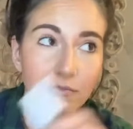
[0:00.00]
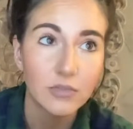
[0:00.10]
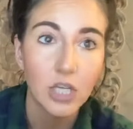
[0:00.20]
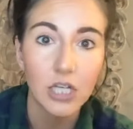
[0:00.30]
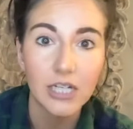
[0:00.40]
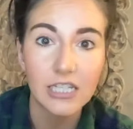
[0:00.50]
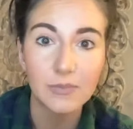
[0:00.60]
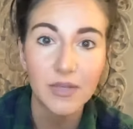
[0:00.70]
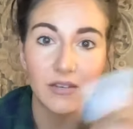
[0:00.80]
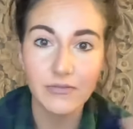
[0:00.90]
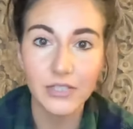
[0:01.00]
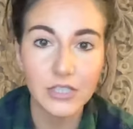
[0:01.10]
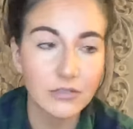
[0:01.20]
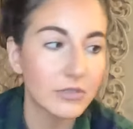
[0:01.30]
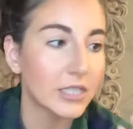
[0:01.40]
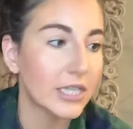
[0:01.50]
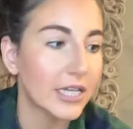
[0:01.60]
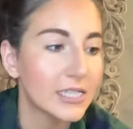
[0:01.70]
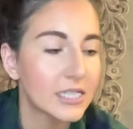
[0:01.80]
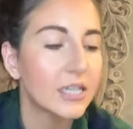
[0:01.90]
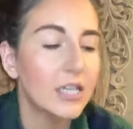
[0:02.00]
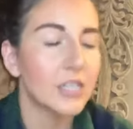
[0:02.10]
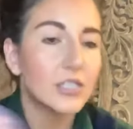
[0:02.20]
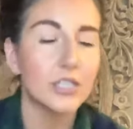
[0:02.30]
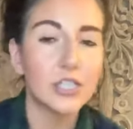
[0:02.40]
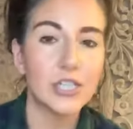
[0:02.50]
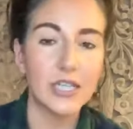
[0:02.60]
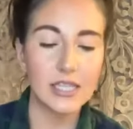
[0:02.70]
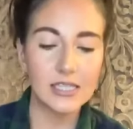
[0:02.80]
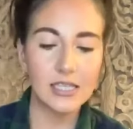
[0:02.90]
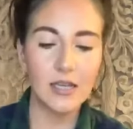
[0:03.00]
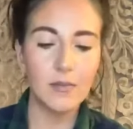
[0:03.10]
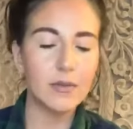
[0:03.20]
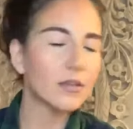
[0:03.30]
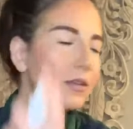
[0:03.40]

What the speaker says: non-SPF, which is really nice. So I just shake this up